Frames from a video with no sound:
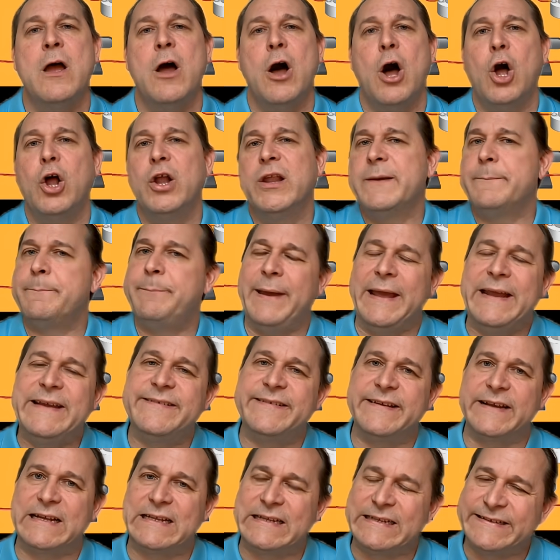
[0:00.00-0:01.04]
All it
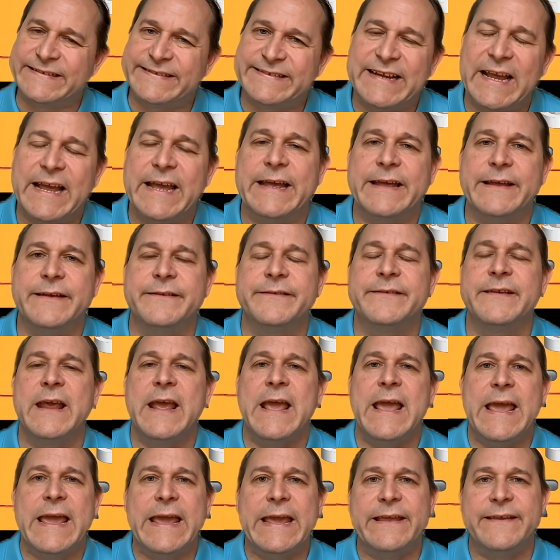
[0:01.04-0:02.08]
basically says
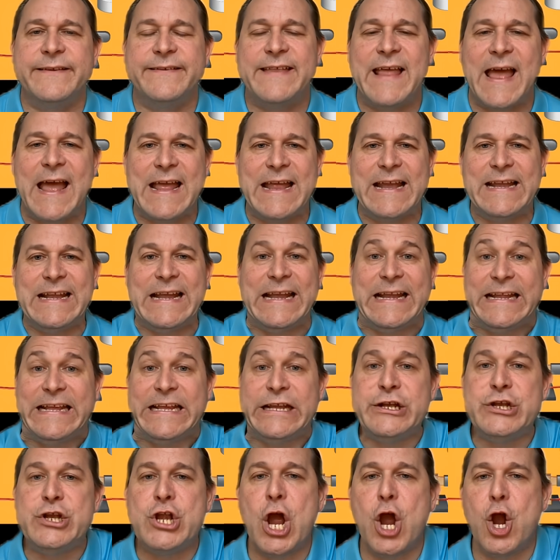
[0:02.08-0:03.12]
is that
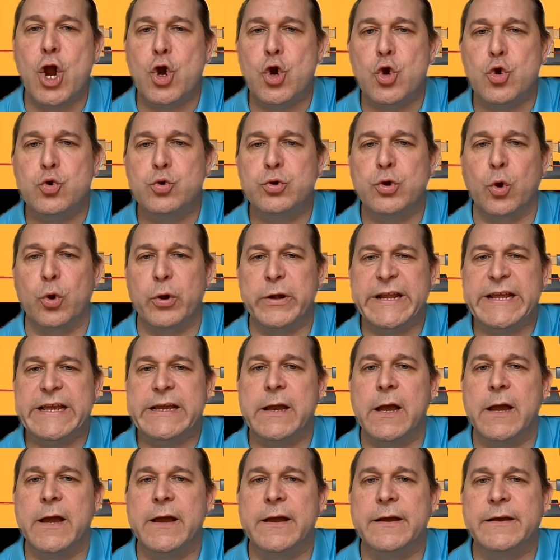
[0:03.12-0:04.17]
any node or
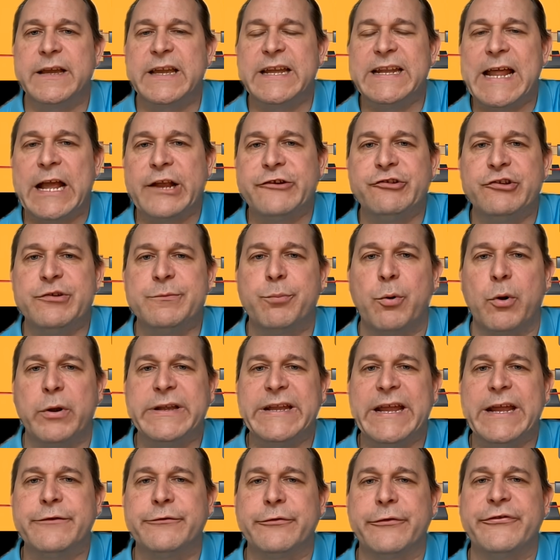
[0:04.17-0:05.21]
any uh, connection
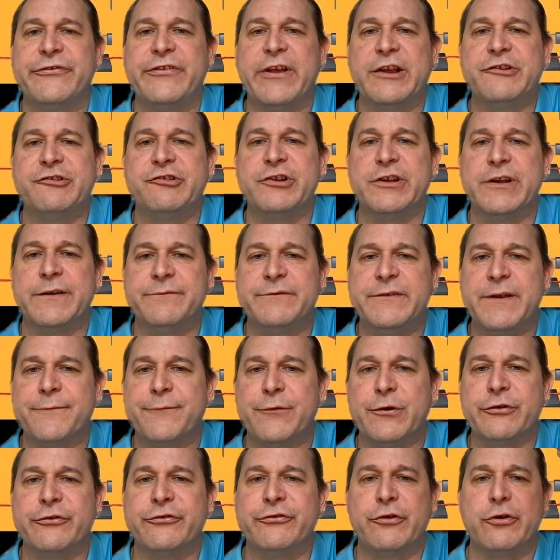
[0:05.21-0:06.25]
point intersection of
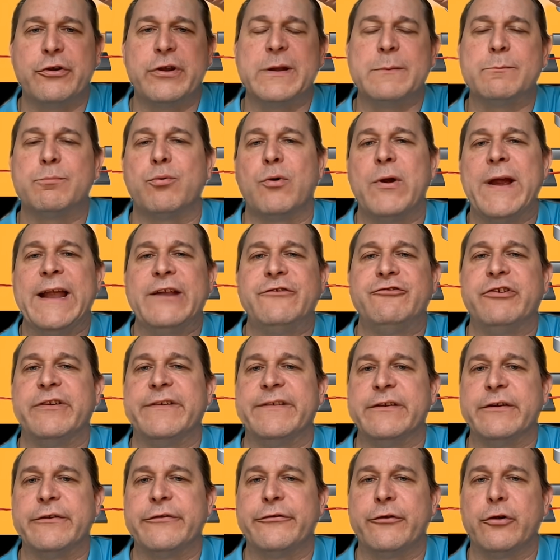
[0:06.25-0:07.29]
different circuit branches
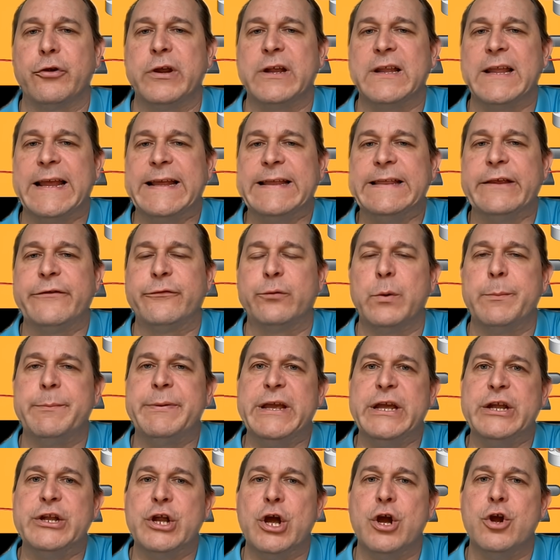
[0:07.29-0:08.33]
in a circuit, like this would
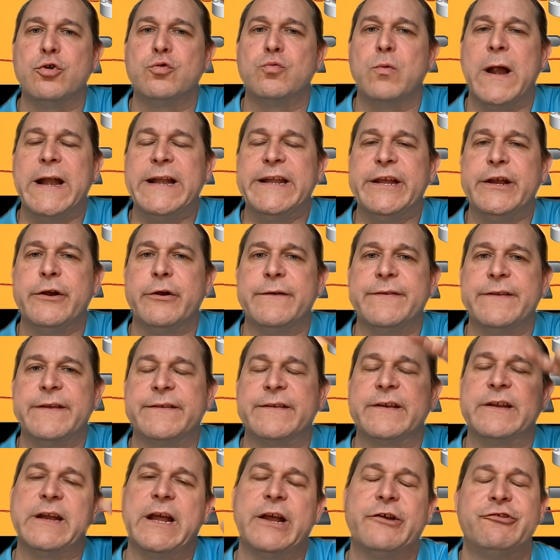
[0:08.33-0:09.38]
be a node right here at this
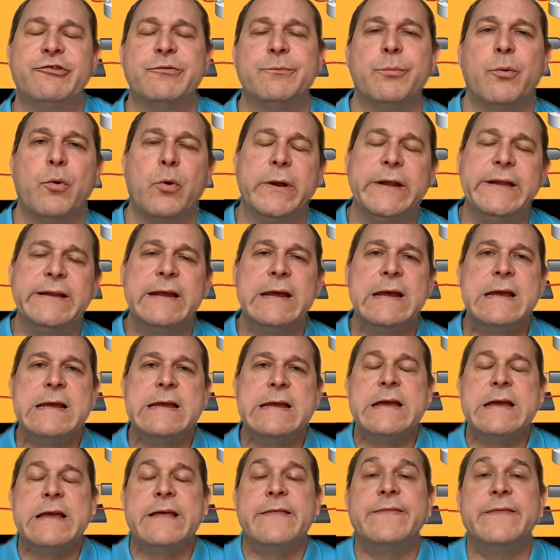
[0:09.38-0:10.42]
connection point,
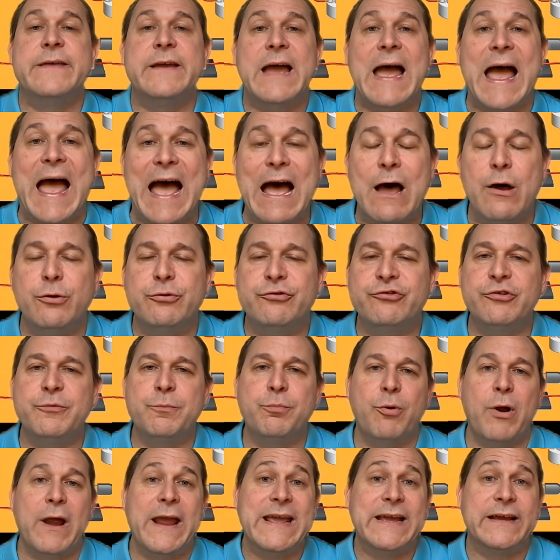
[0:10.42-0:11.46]
the
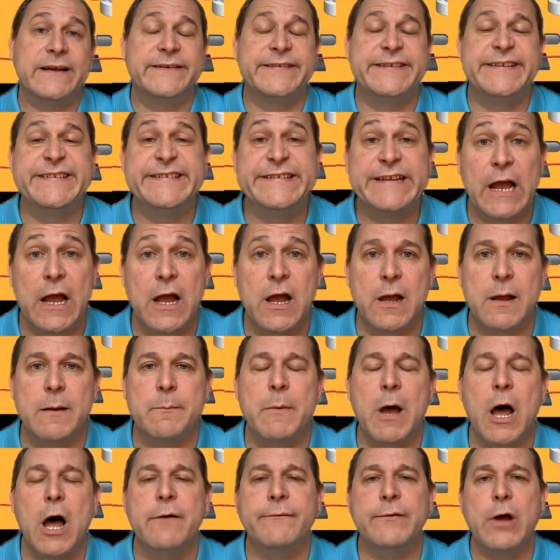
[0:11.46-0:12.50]
algebraic
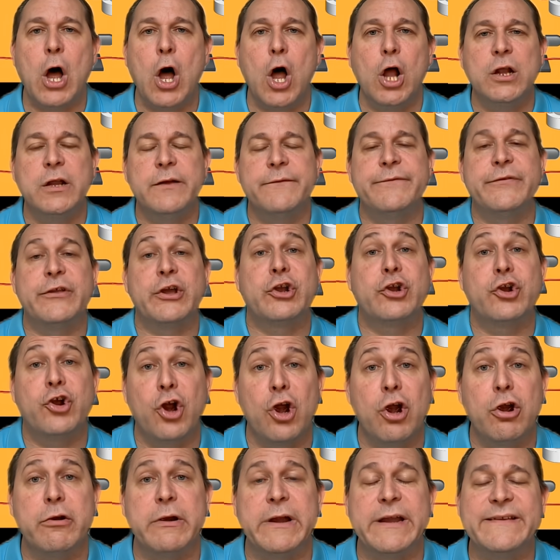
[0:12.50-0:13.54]
sum of all of the
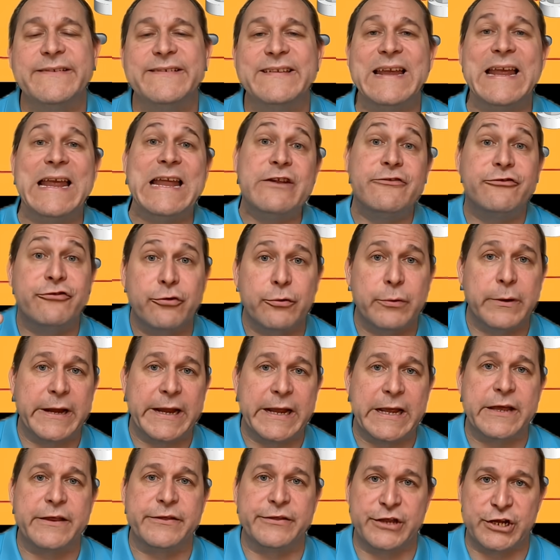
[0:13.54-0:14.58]
currents
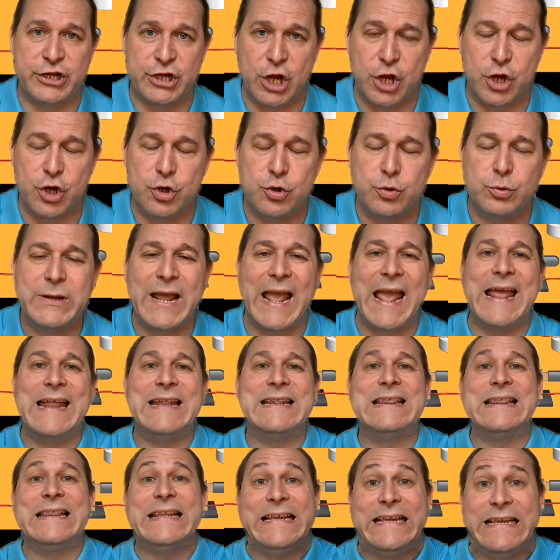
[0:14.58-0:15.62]
entering the node
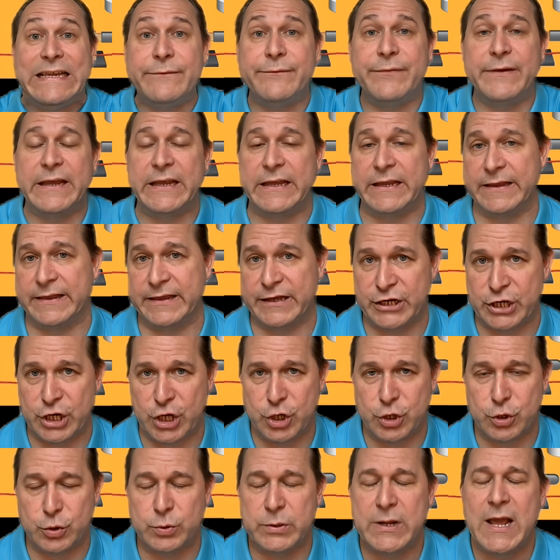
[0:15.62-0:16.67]
and leaving the
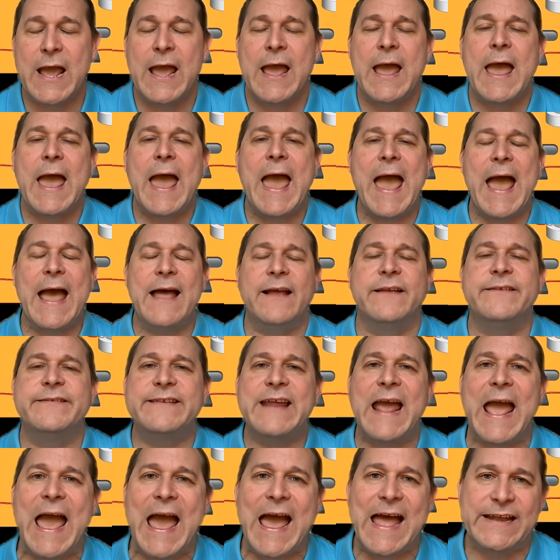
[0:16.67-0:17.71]
node has
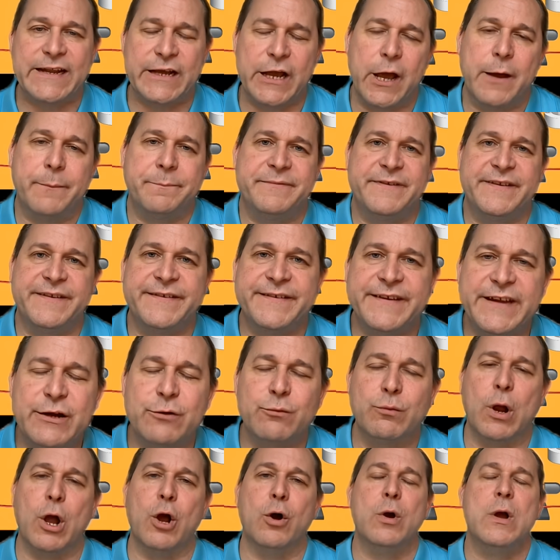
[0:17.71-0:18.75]
to add up to
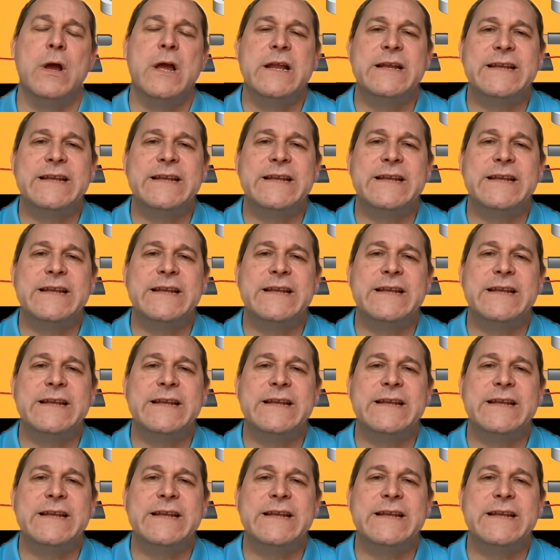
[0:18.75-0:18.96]
zero.